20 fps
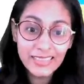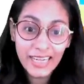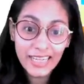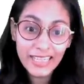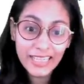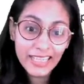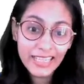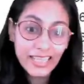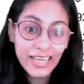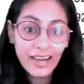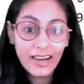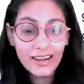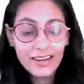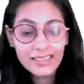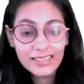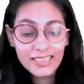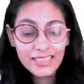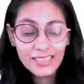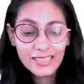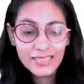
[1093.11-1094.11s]
Teddy,
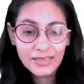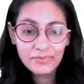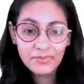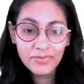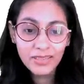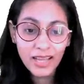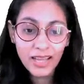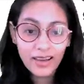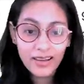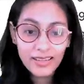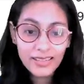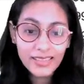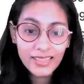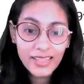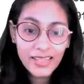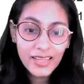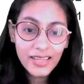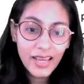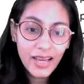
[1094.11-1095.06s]
ardent, Amlan.